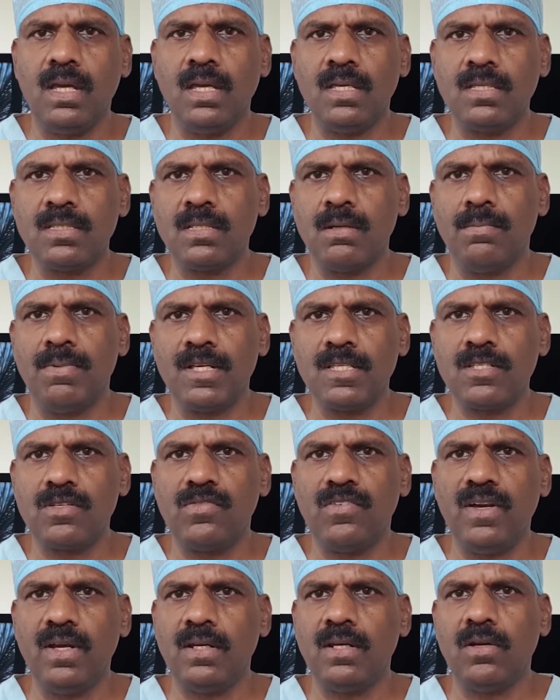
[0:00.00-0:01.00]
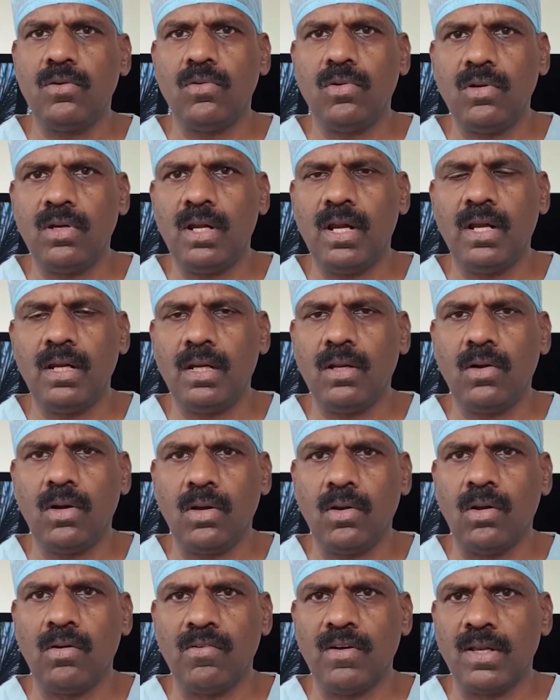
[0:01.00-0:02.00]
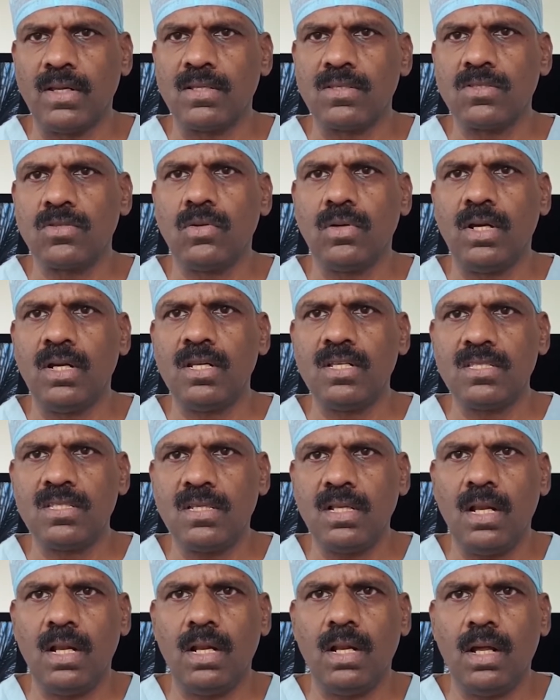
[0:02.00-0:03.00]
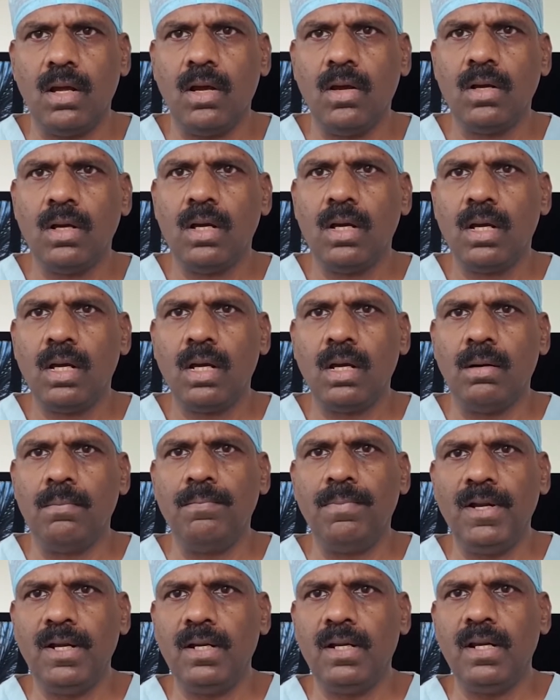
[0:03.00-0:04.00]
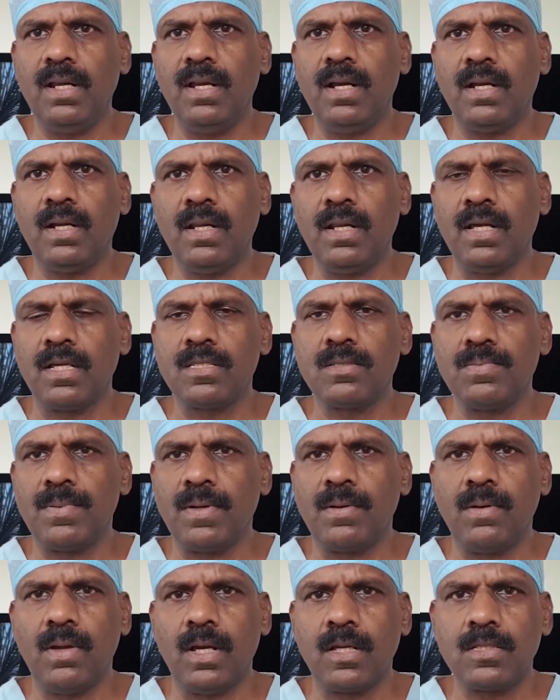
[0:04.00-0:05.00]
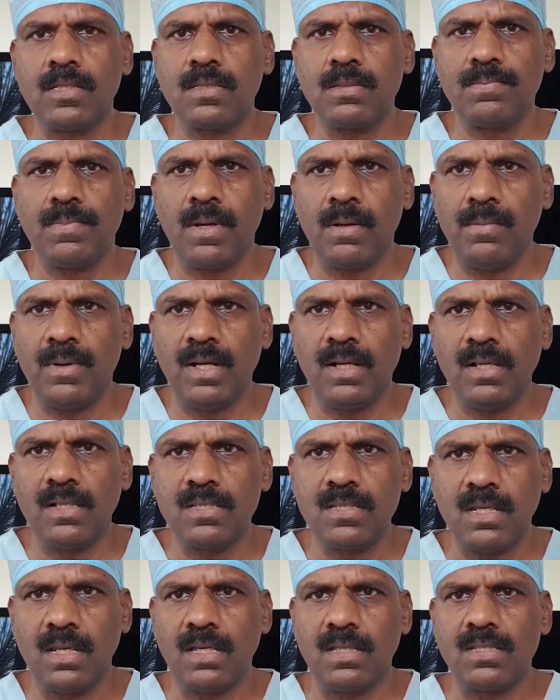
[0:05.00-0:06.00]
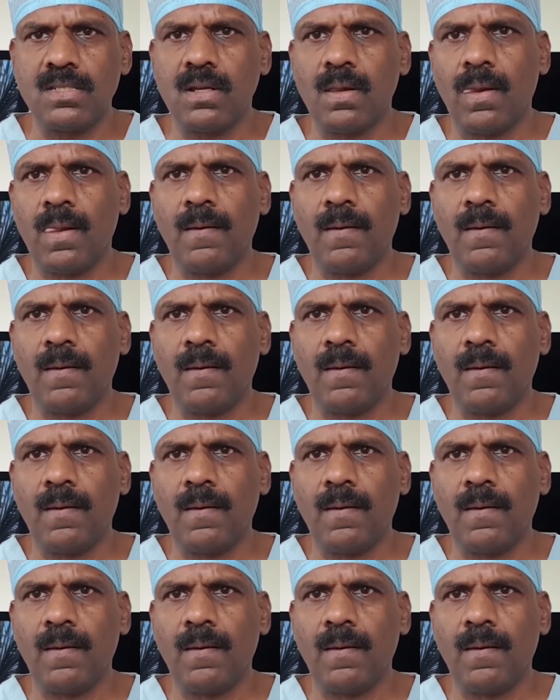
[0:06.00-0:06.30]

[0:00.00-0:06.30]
is the best way to treat coronavirus. So it is still completely at an experimental stage.